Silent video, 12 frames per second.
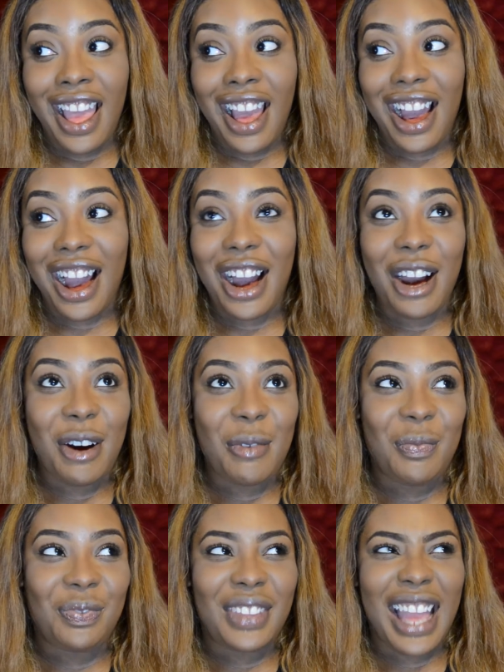
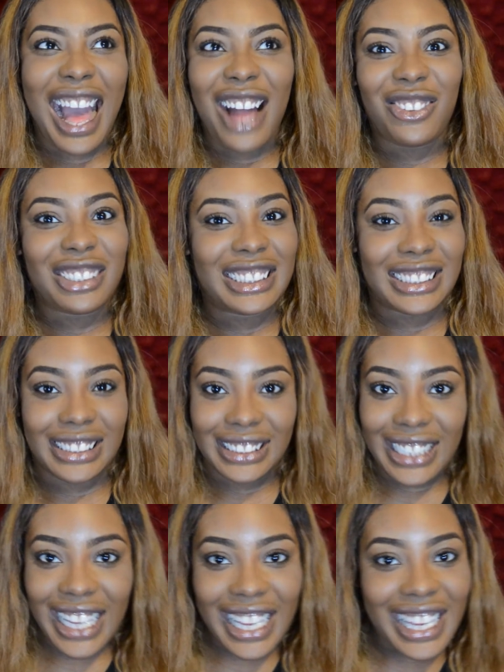how long does it
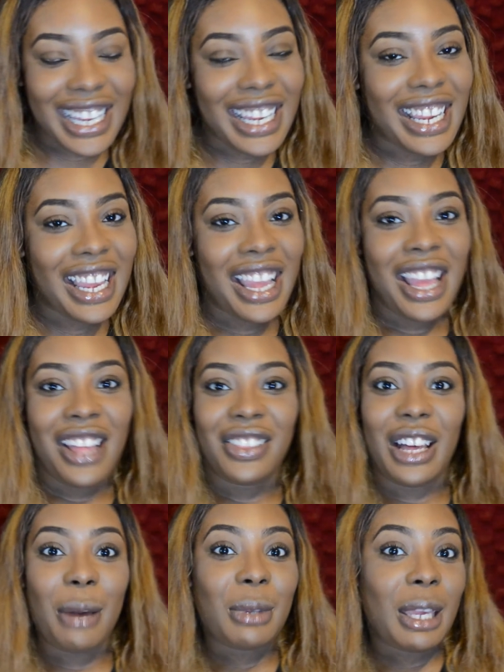take, the
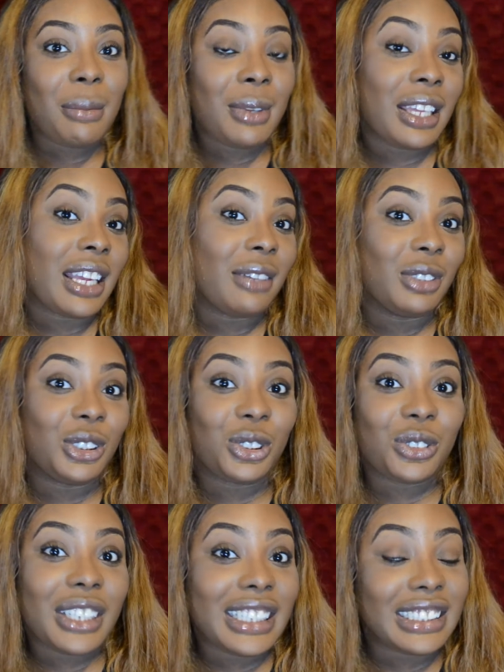upkeeping of the
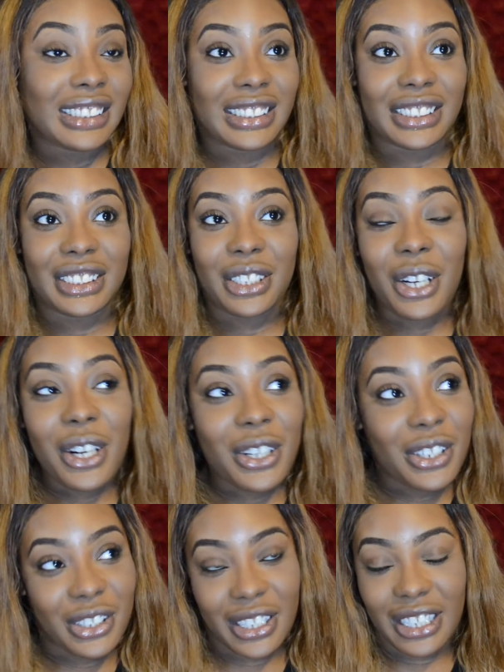trays, does it
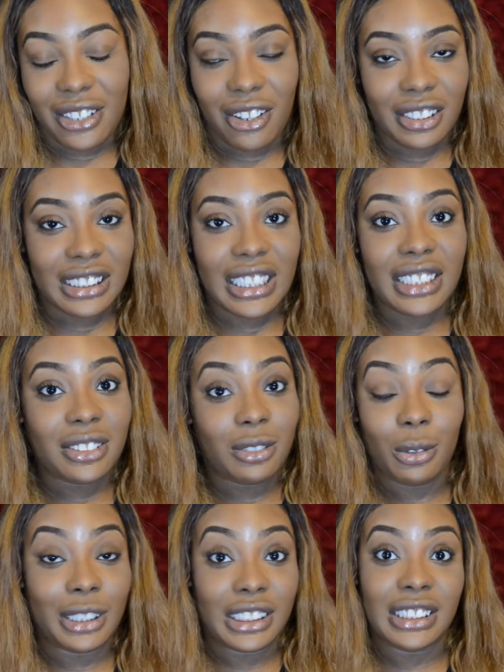hurt, and all these
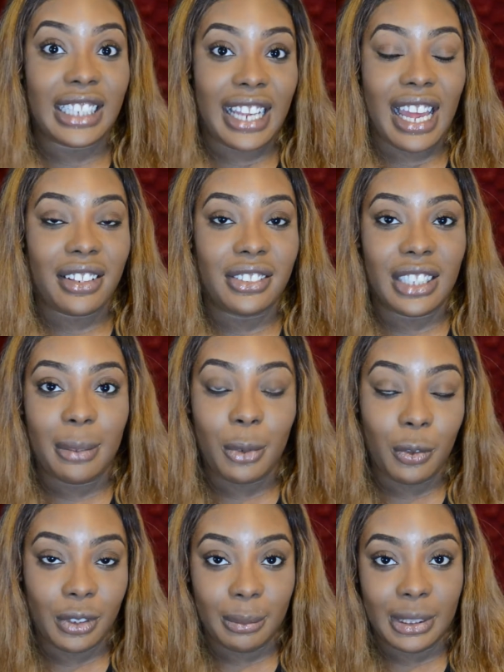questions I gathered up
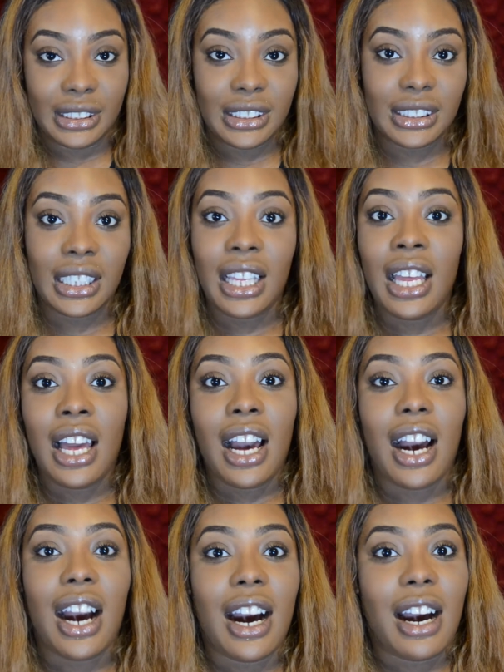over months.
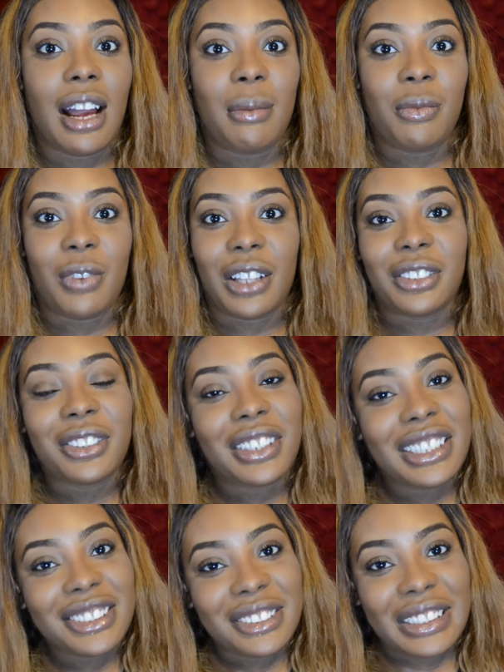I'm finally going to
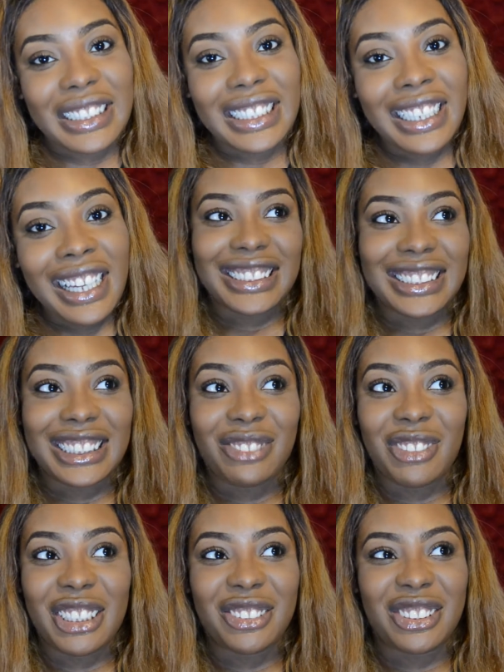answer it. This
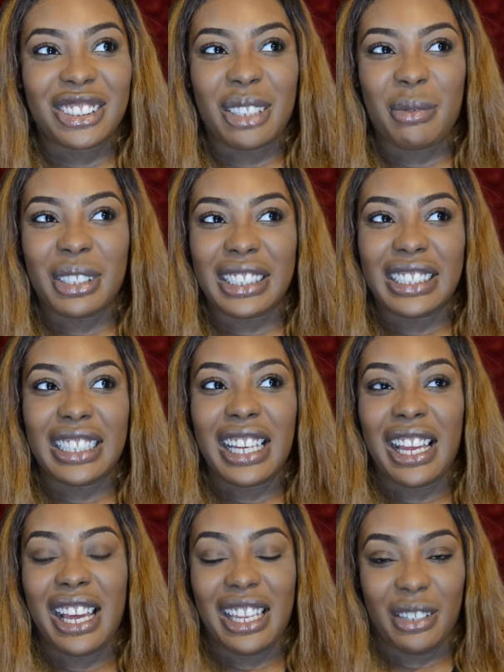video is going to be
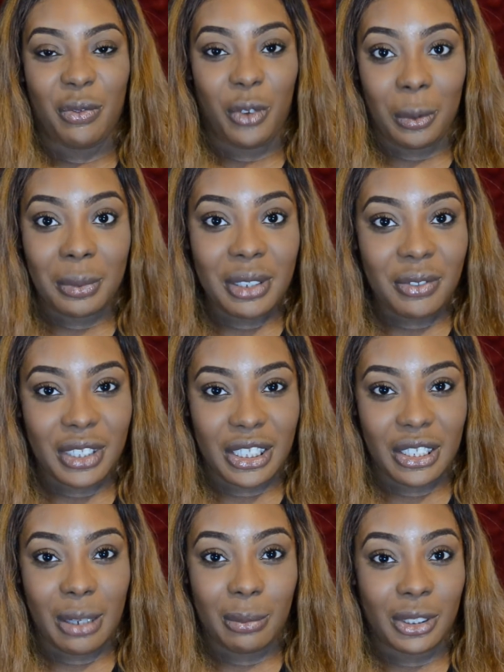an informative
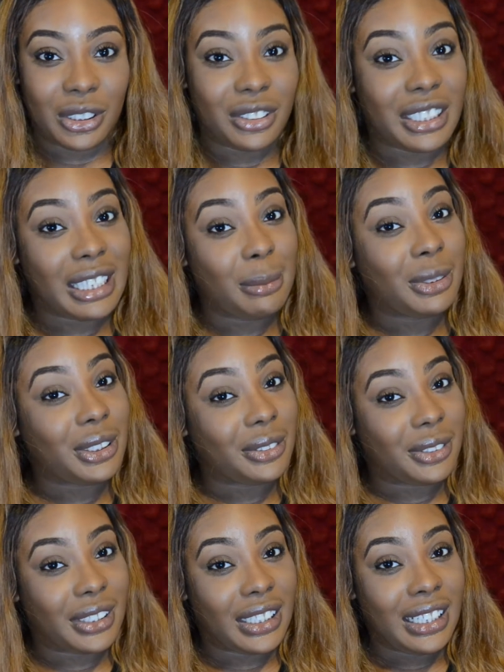video. I'm going to try to keep it
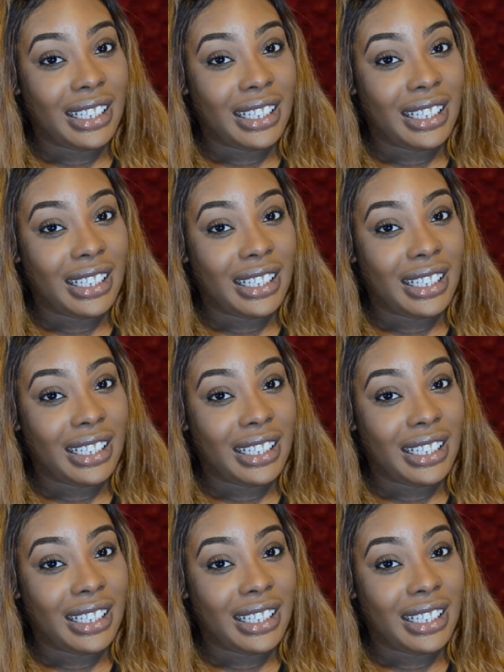short